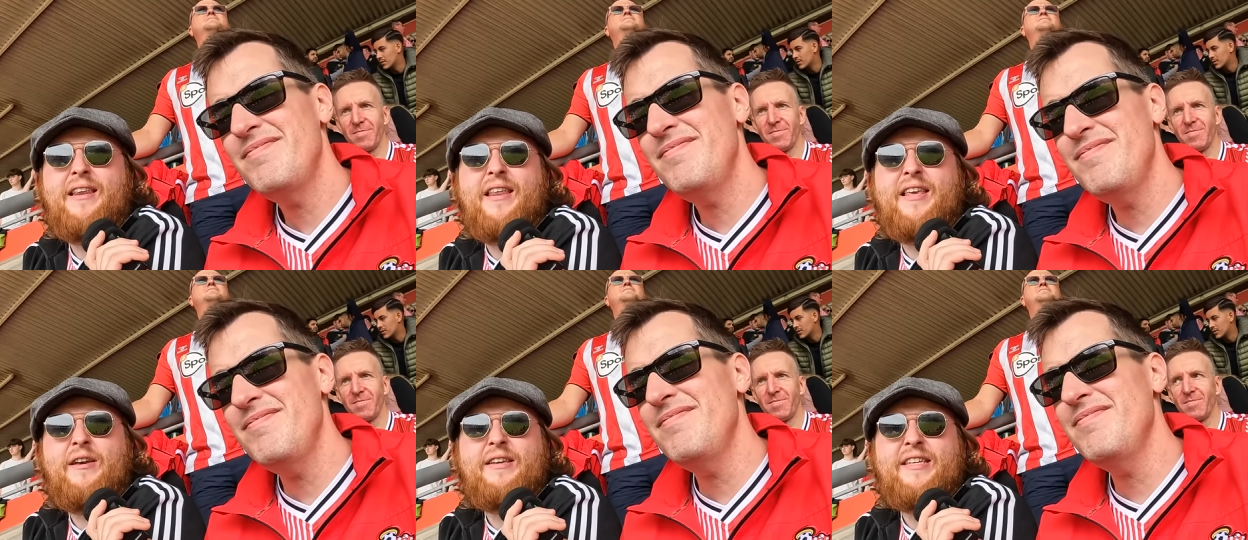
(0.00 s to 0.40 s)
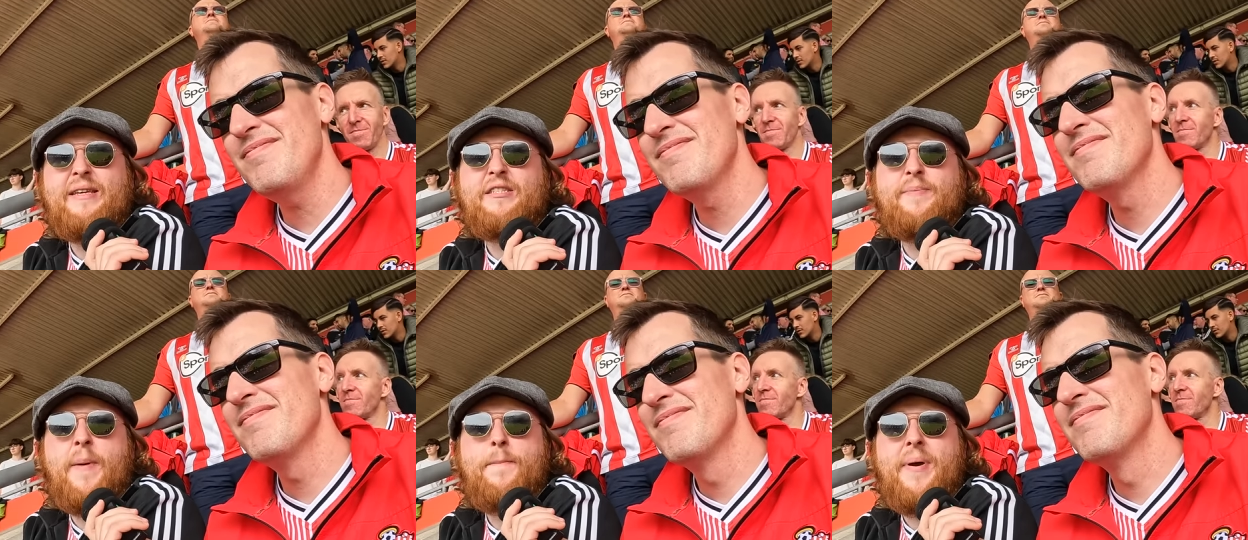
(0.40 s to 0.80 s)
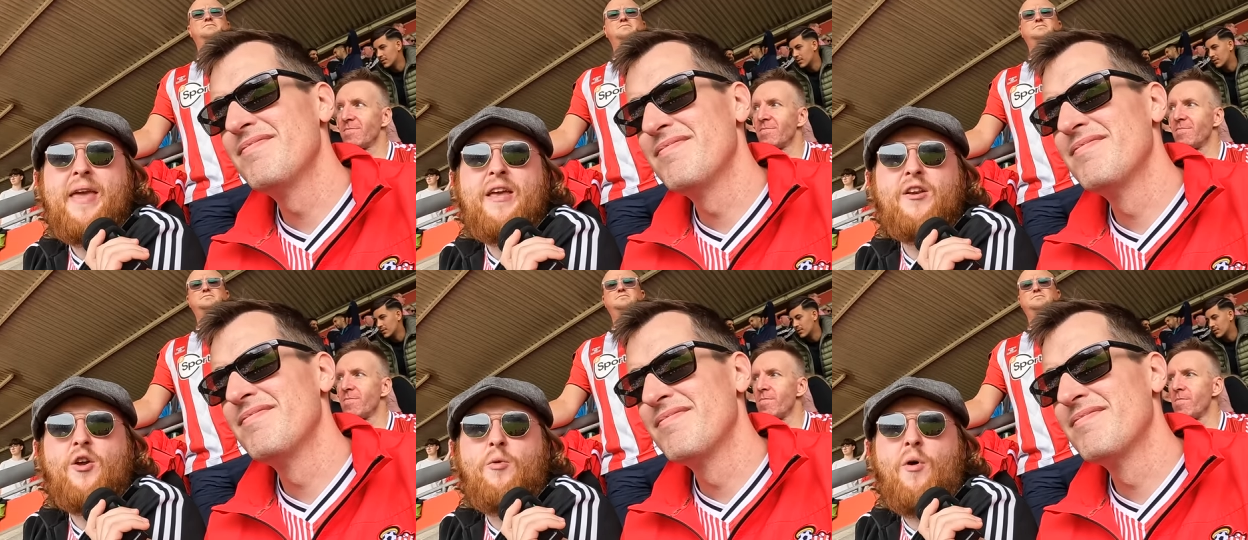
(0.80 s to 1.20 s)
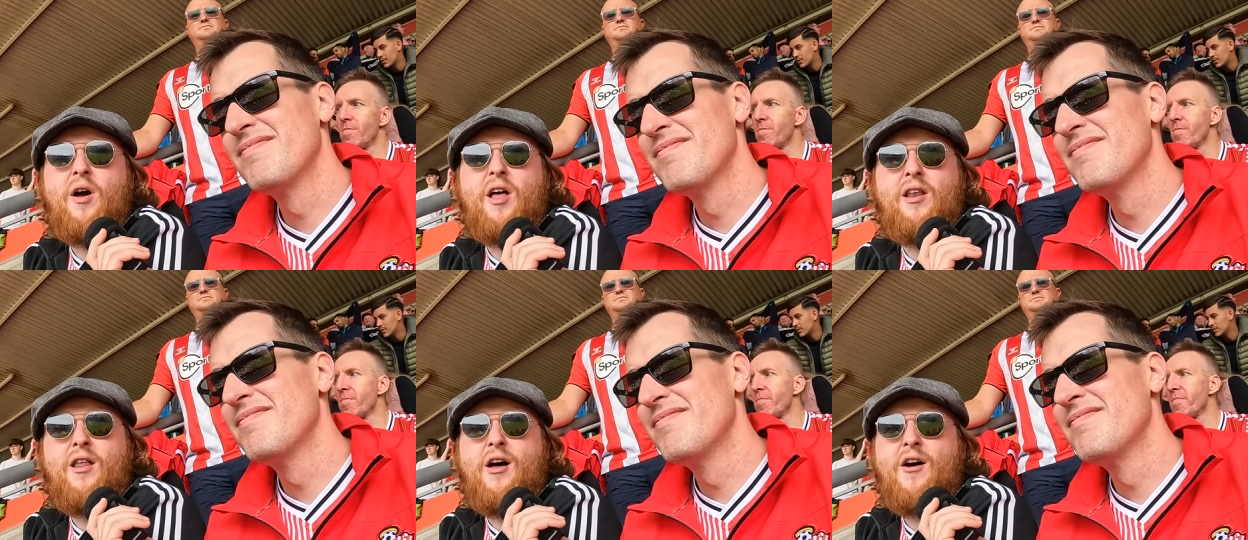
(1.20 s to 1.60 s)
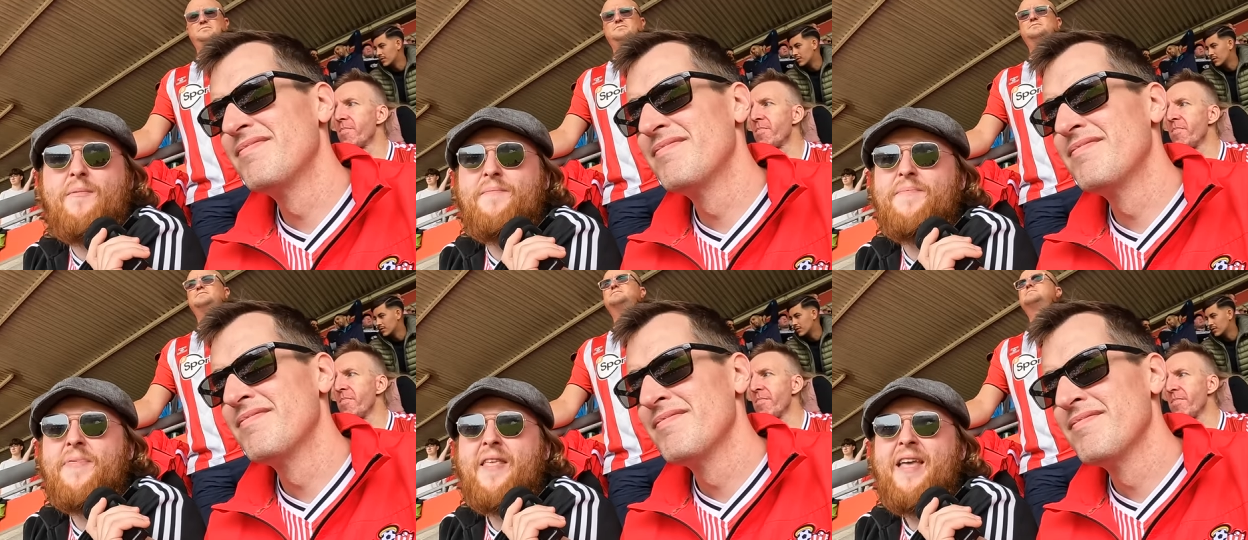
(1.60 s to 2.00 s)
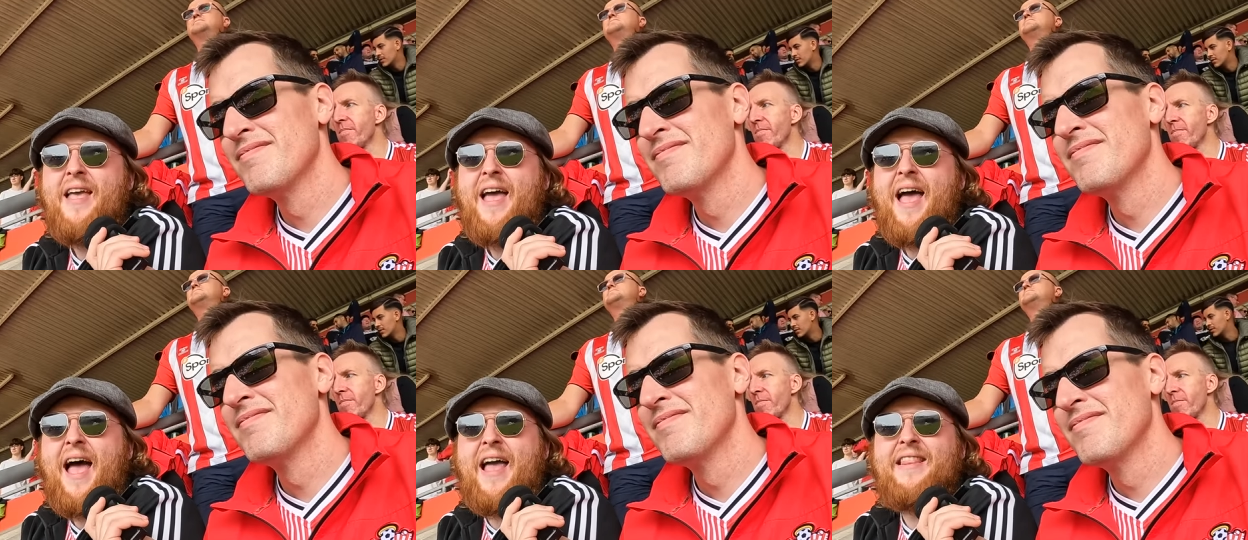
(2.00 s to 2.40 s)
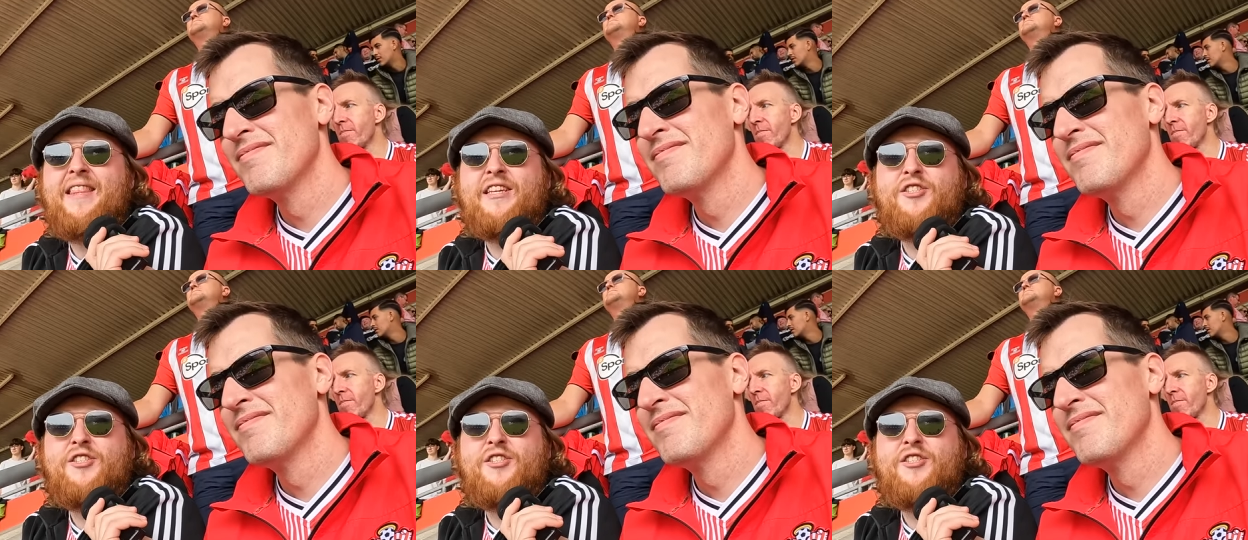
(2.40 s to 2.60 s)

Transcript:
Speaker 1: and he seems to be beaten quite a lot. And